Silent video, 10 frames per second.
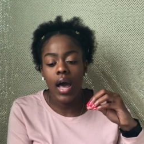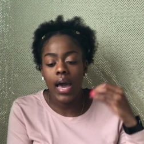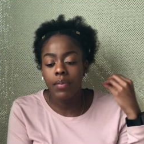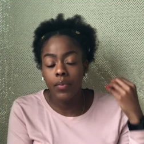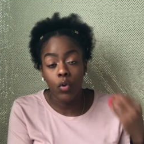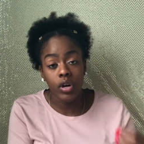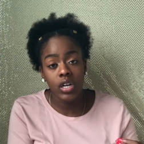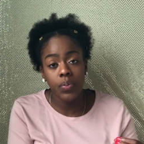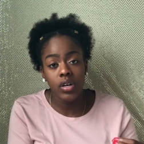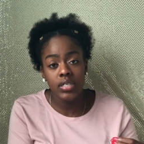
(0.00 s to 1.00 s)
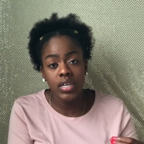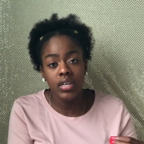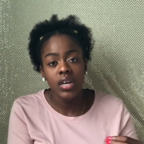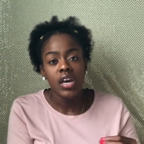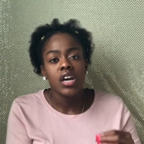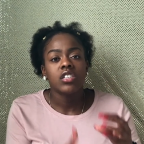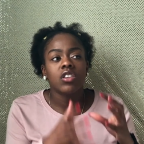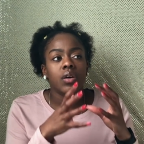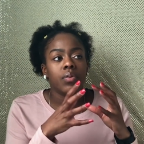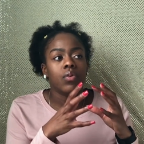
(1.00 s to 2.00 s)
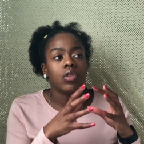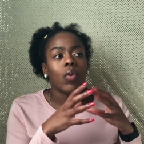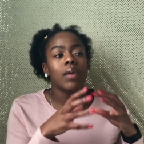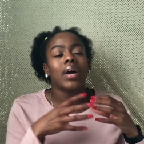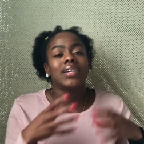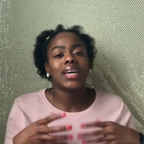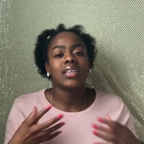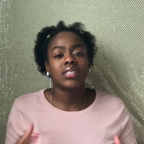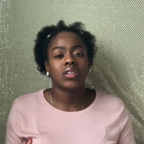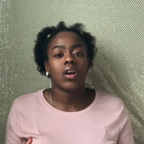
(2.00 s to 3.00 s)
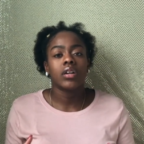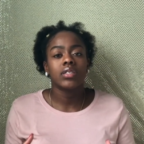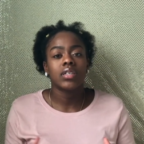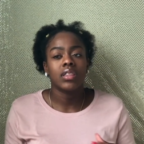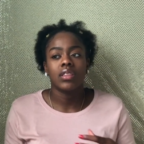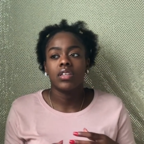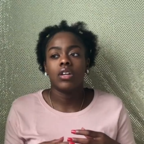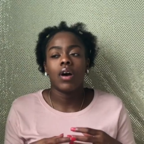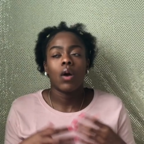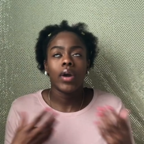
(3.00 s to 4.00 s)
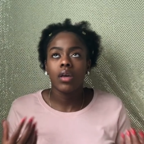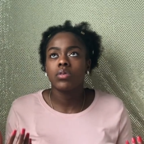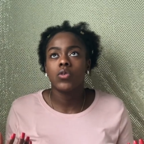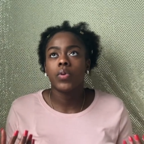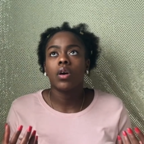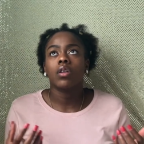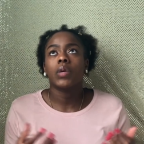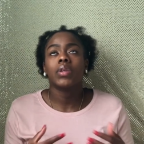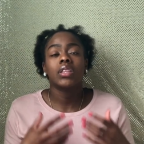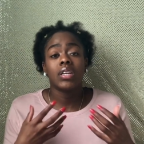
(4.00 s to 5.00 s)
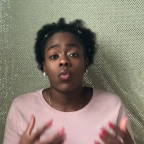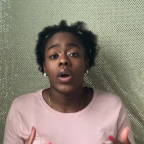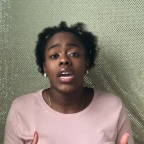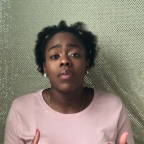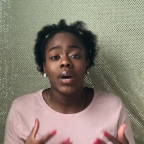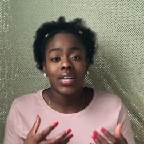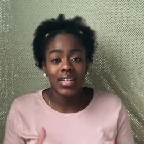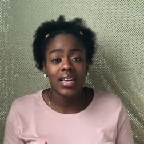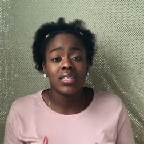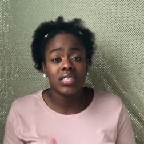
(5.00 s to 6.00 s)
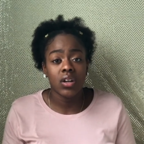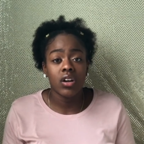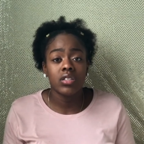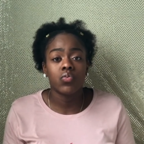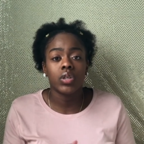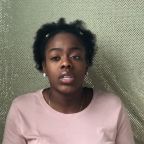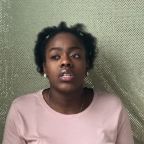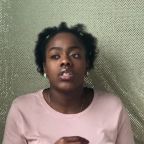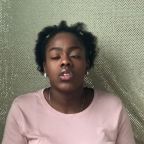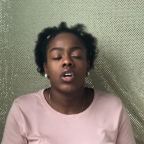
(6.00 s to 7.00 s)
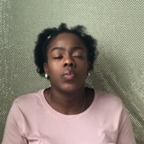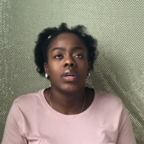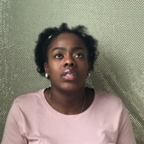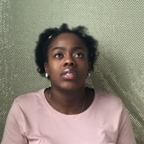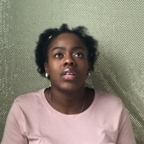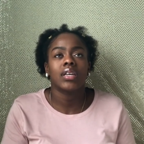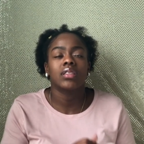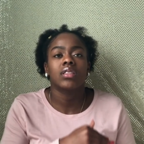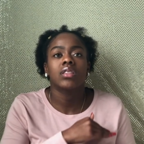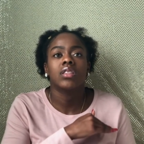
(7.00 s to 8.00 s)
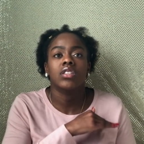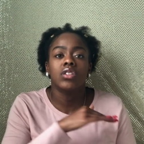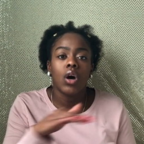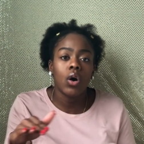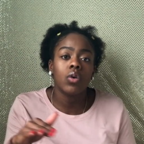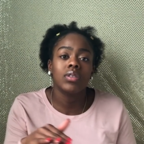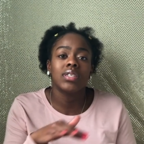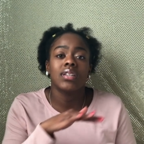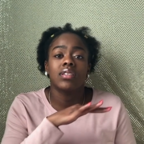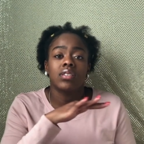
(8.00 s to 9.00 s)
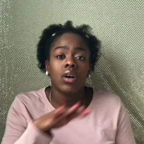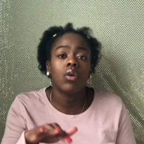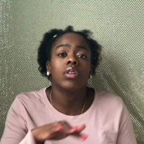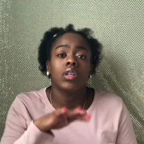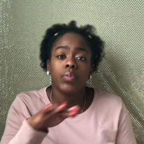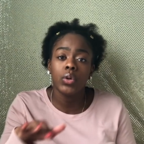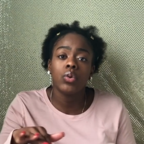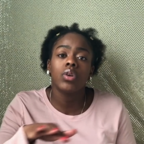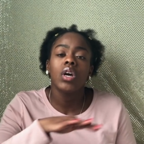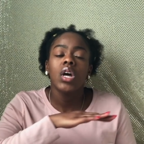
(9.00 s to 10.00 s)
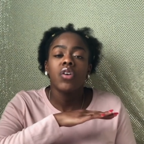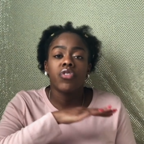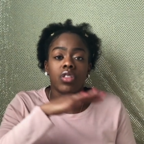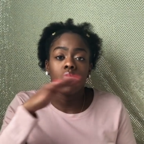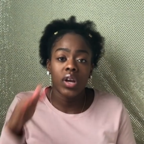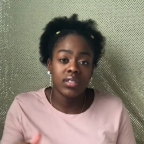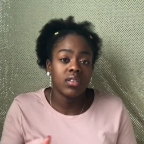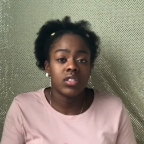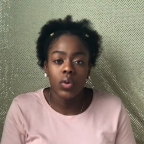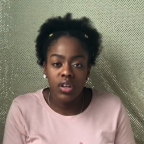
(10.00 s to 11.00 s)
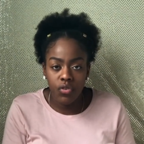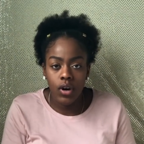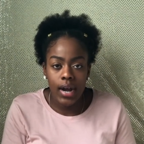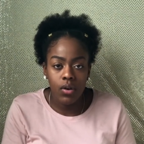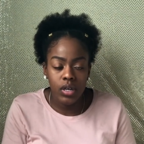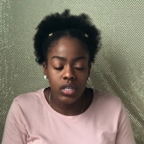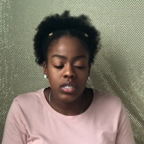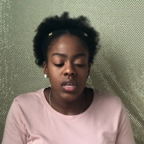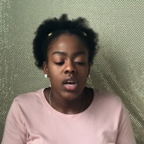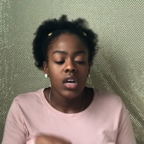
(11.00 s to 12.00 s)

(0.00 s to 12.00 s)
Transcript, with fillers: I'm a morning person. So the, the way my day starts and, you know, I wake up super early, but the way my day starts really determines like the tone, test the tone and the mood for the rest of the 24 hours.